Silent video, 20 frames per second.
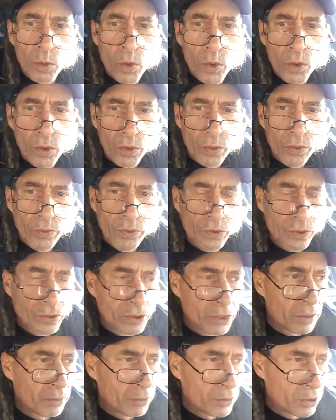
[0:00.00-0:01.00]
world or
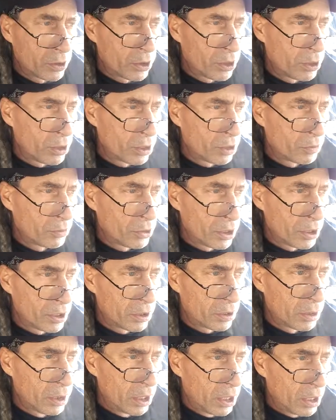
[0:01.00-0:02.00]
something, you know what I'm
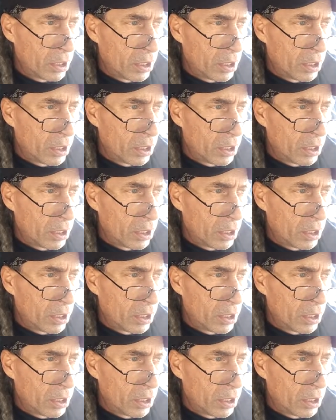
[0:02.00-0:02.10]
saying?